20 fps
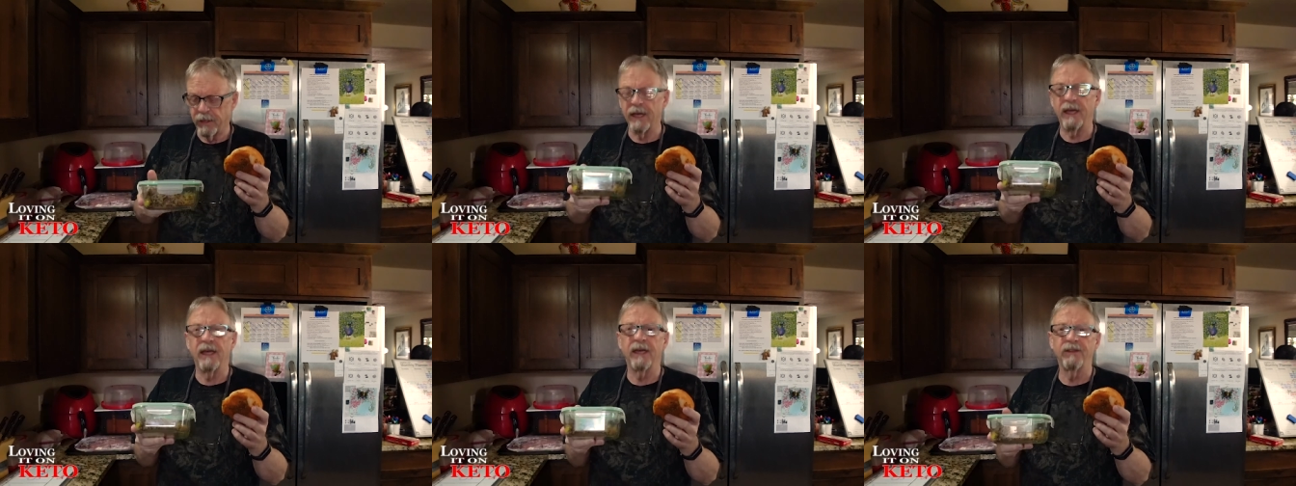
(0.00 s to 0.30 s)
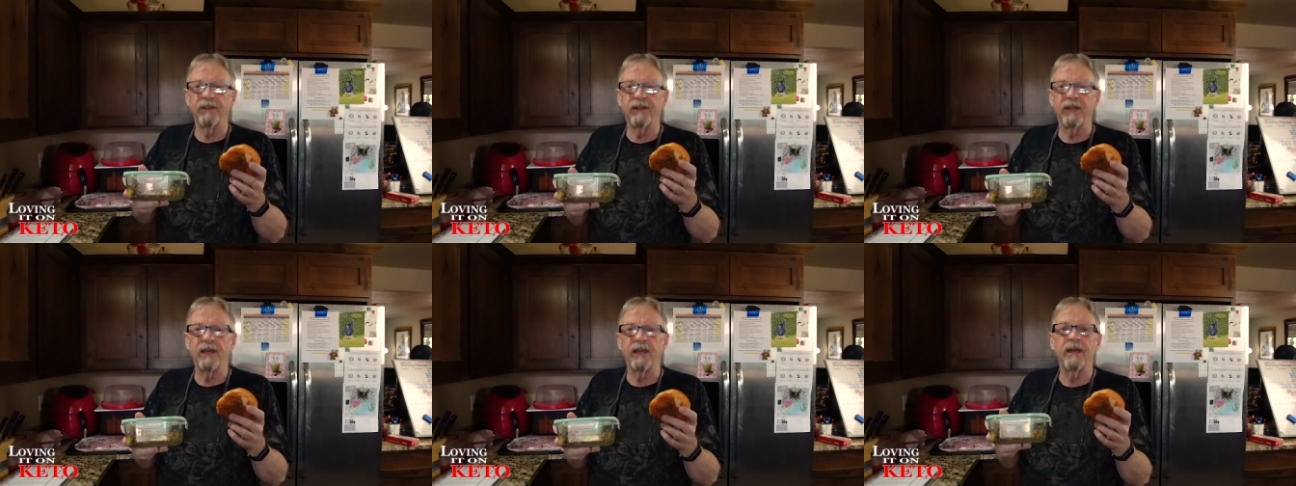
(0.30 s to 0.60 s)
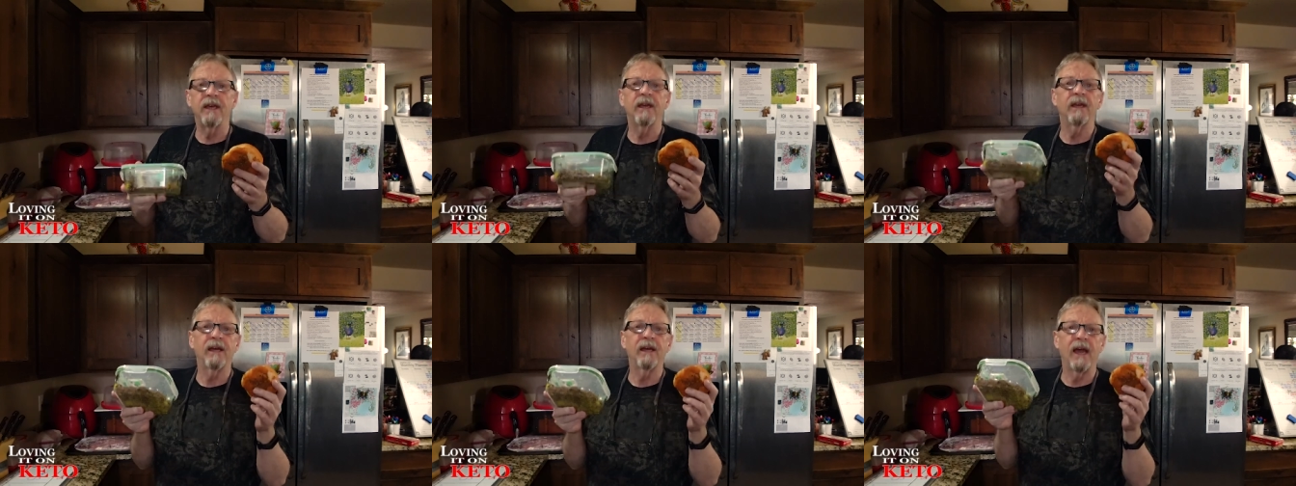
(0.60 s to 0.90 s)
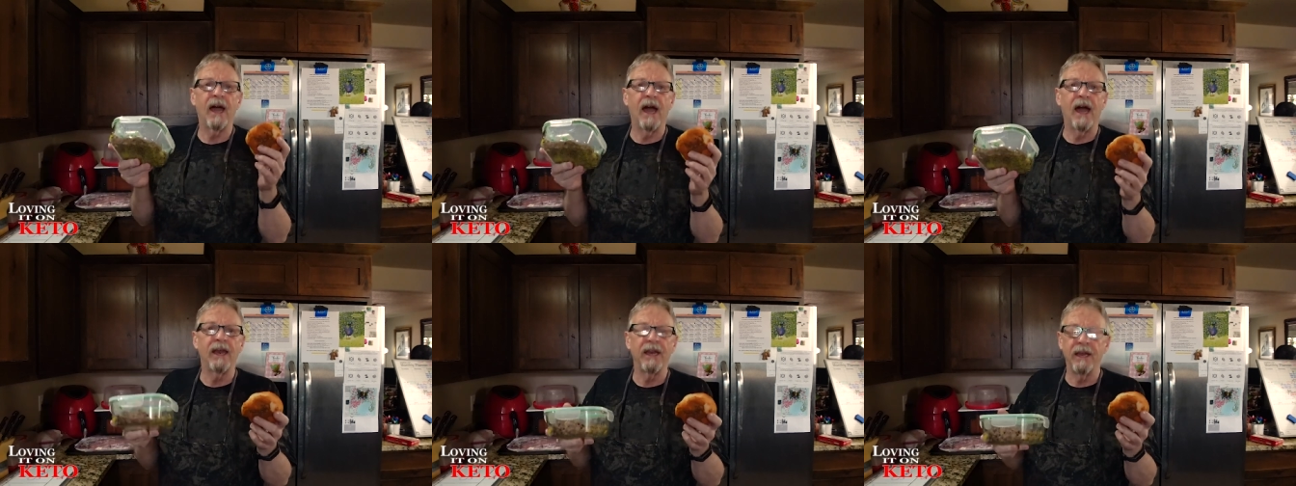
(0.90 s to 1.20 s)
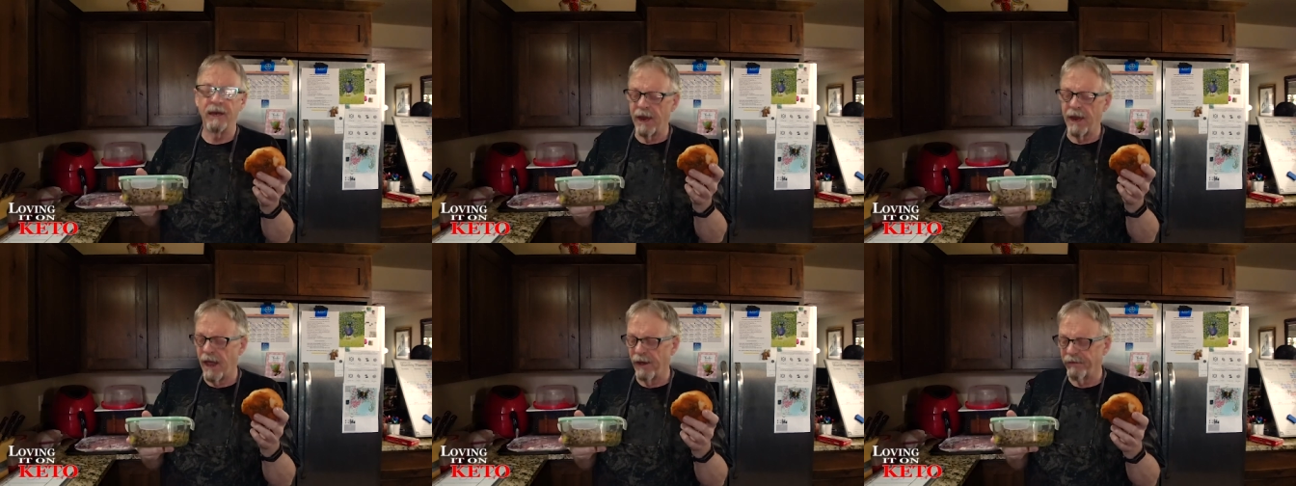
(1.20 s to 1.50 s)
Easy, I
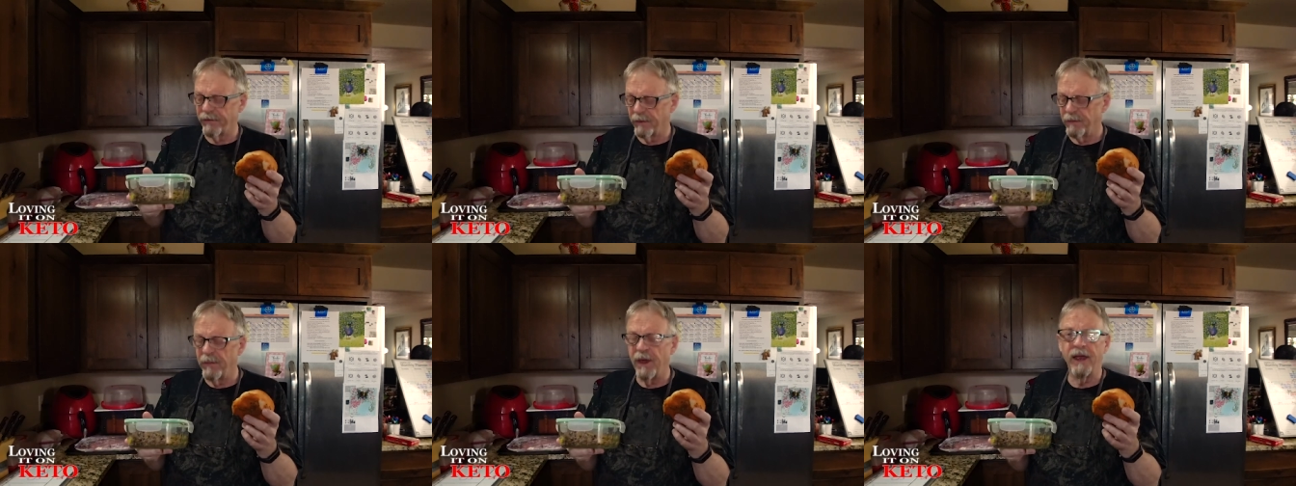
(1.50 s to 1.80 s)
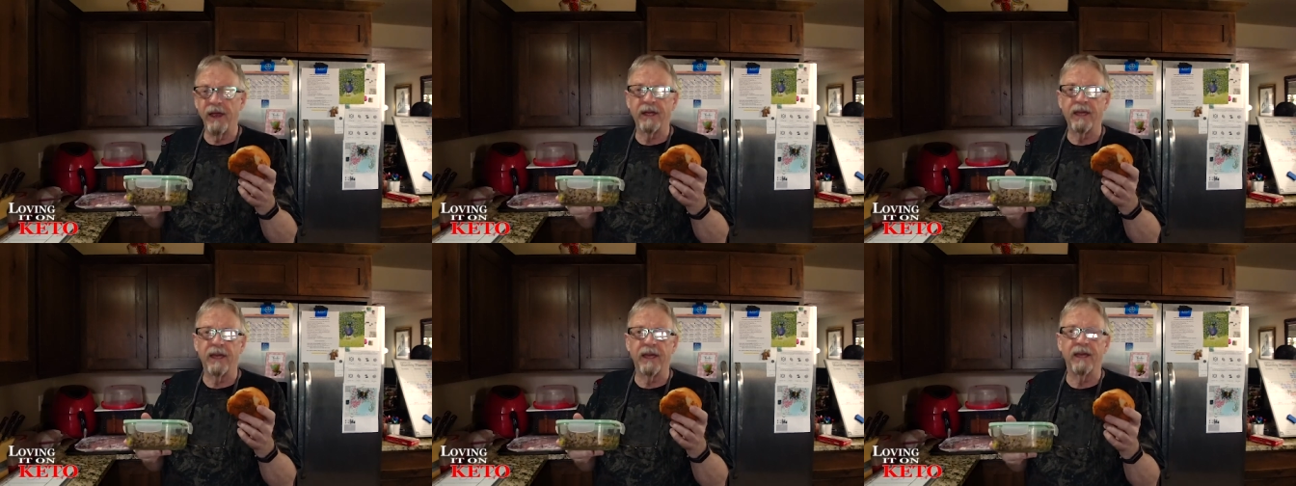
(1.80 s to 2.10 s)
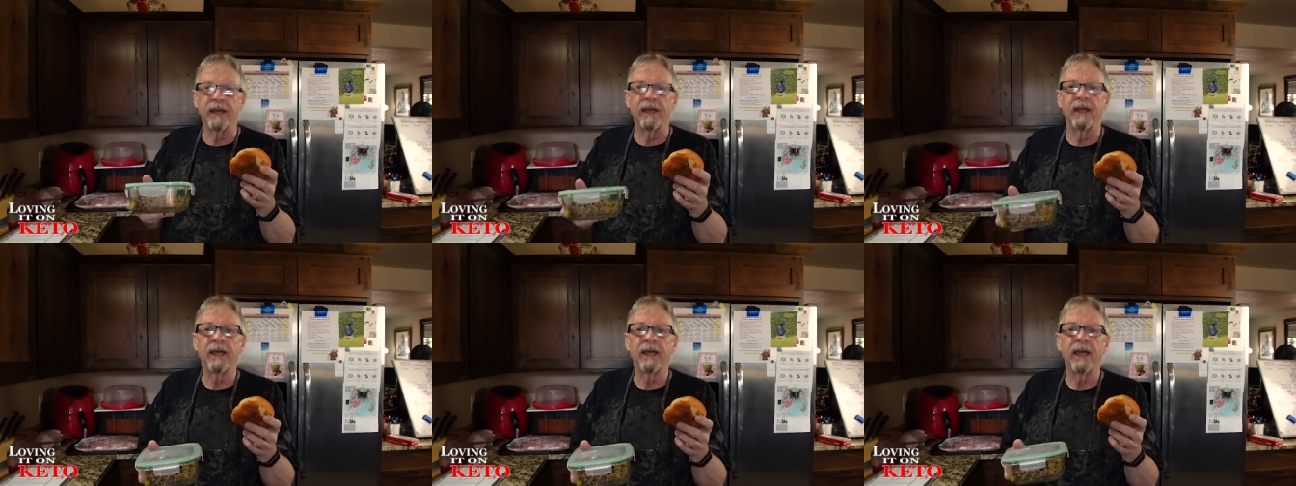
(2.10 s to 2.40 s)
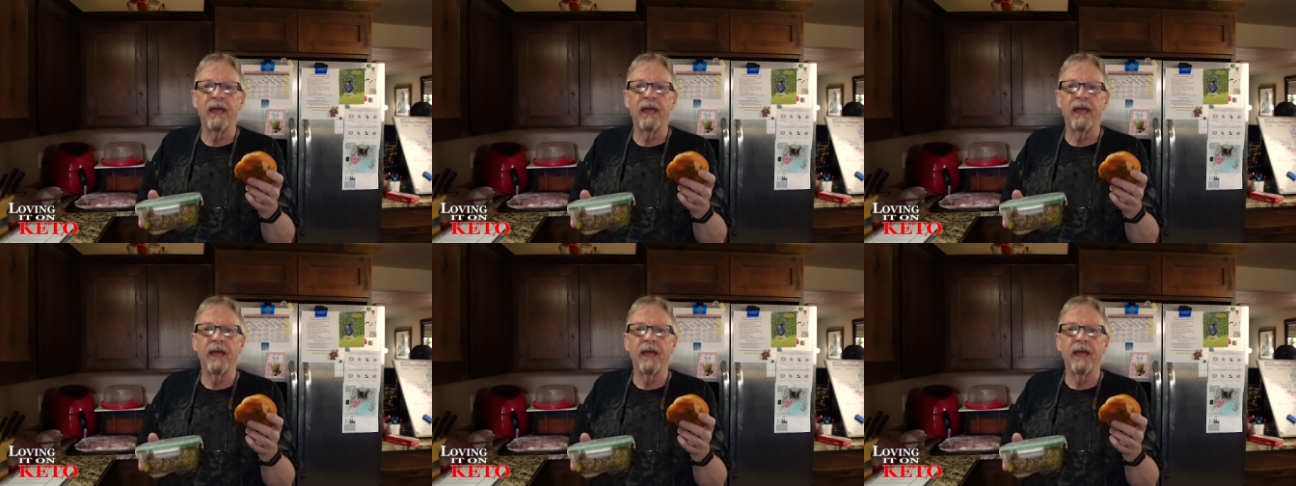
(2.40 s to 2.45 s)
didn't have to make it,